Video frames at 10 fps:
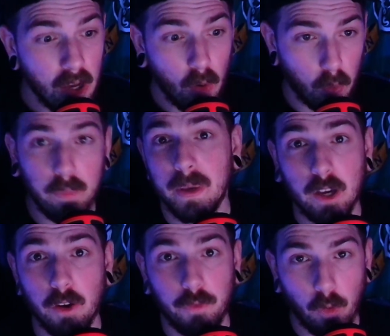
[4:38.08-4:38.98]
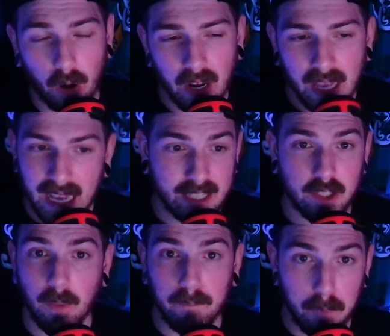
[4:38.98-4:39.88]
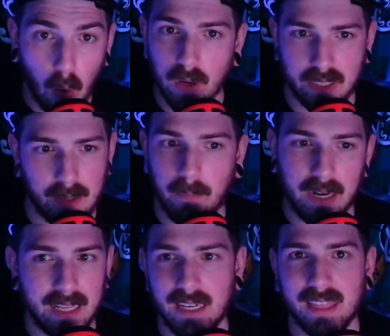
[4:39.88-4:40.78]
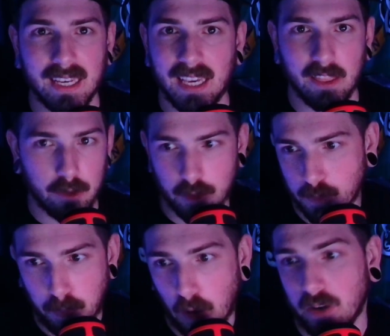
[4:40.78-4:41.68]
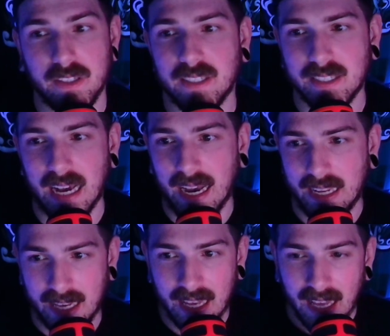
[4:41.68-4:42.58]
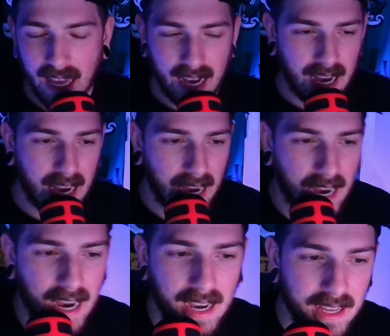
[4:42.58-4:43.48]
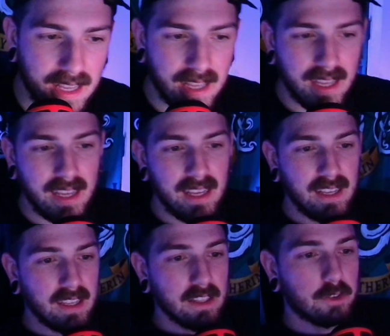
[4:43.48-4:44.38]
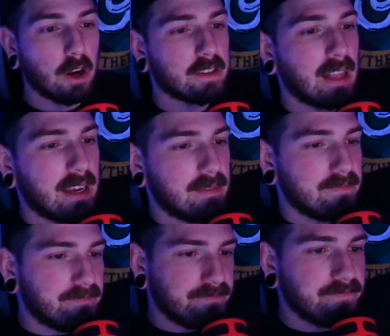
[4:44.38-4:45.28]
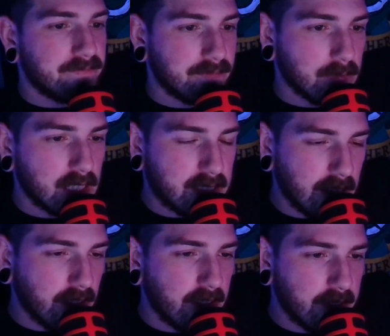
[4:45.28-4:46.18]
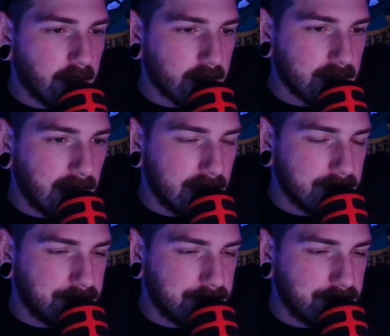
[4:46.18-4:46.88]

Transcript: would be good for, is to bore somebody into thinking they're just part of society. Dark Knight. Let's get on to the Dark Knight.